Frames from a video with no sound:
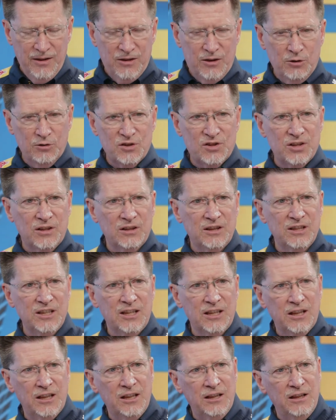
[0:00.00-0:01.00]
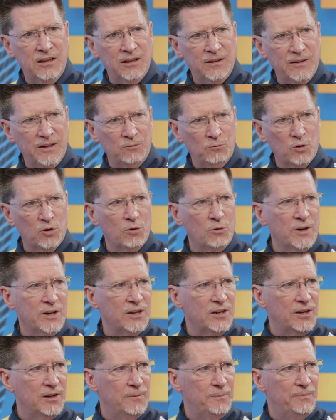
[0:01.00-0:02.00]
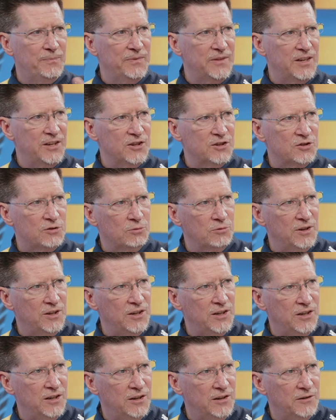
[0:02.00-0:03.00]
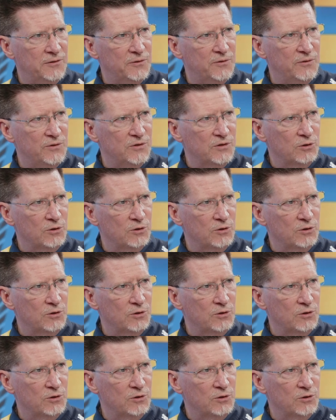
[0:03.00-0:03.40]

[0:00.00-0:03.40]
there's a little, and we'll go into the history of